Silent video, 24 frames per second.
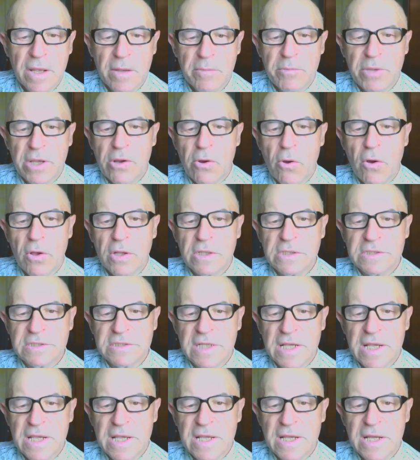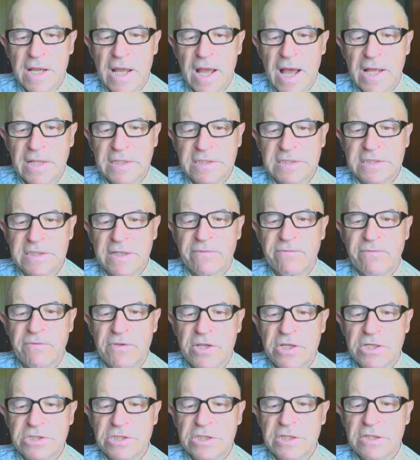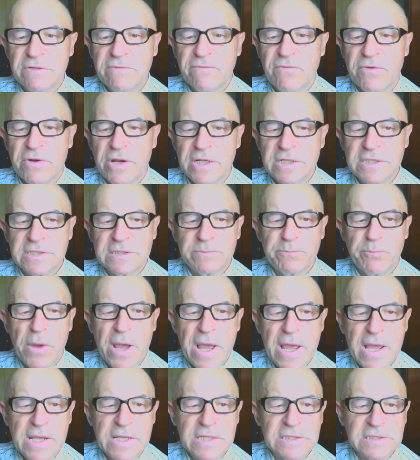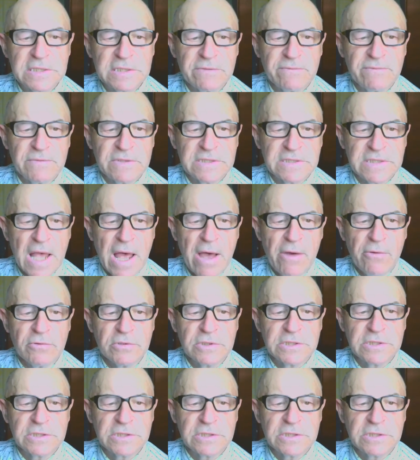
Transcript: because they had sufficient free space without